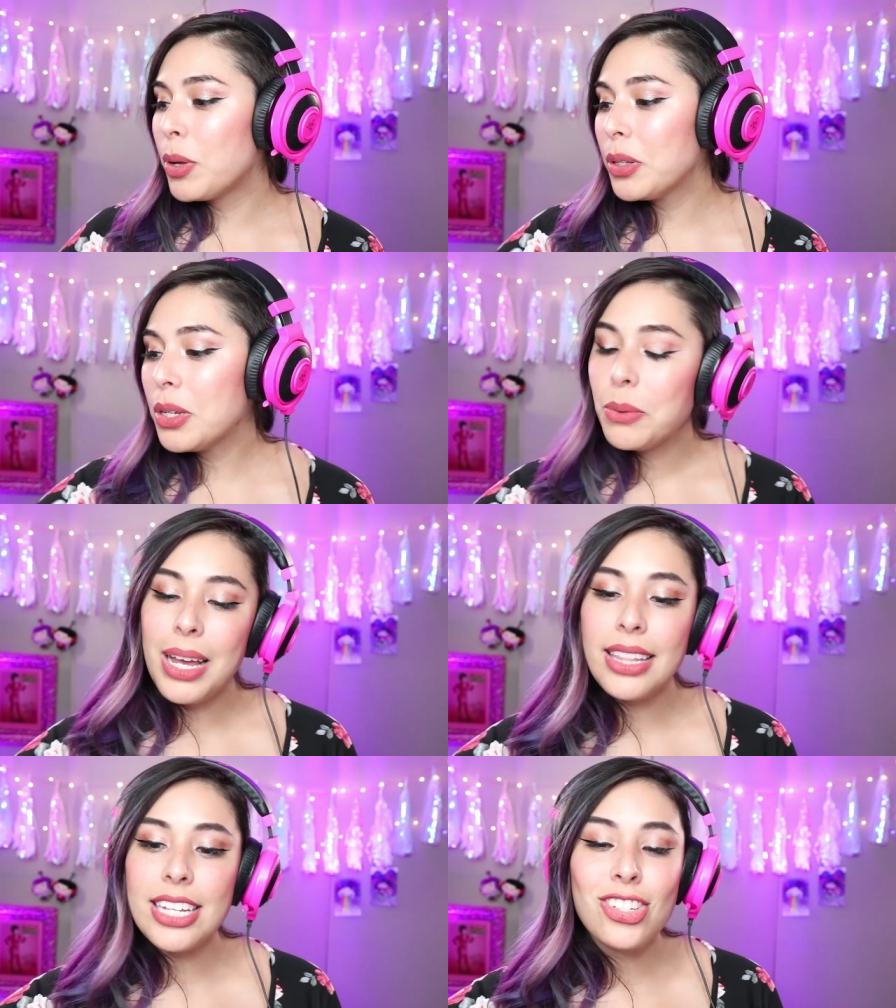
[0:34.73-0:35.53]
Well, you know
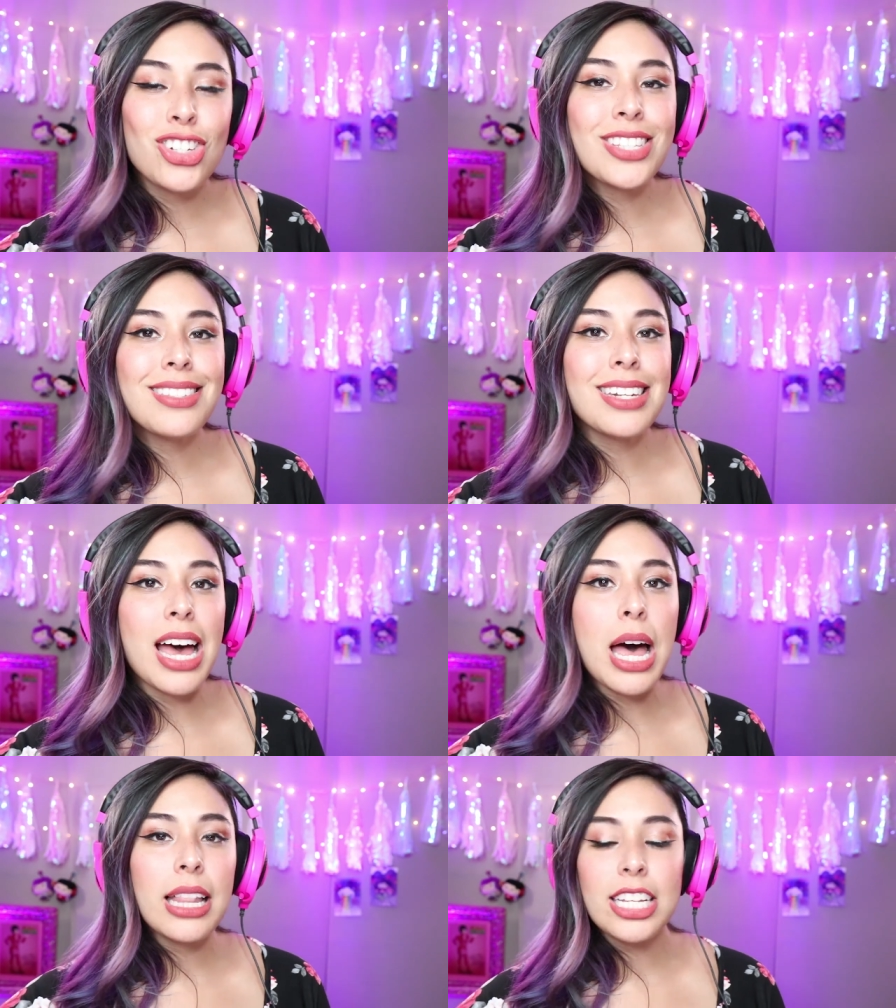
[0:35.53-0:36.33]
what? Let's just
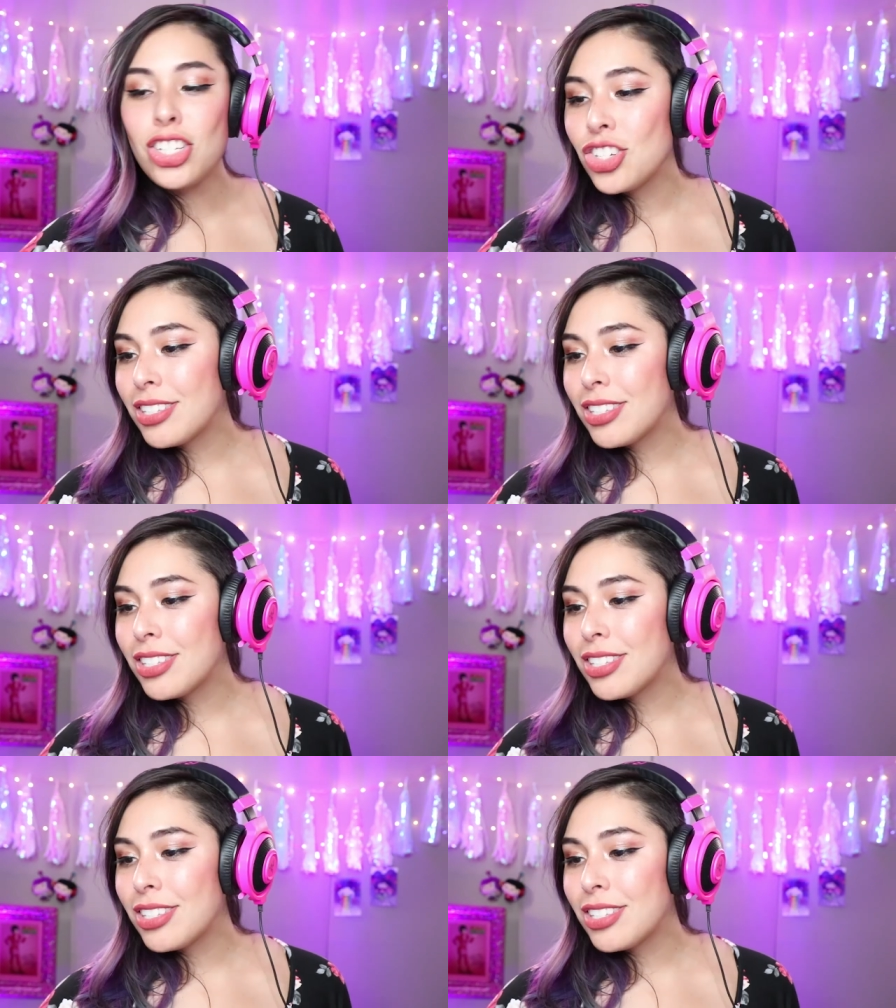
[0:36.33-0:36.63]
uh let's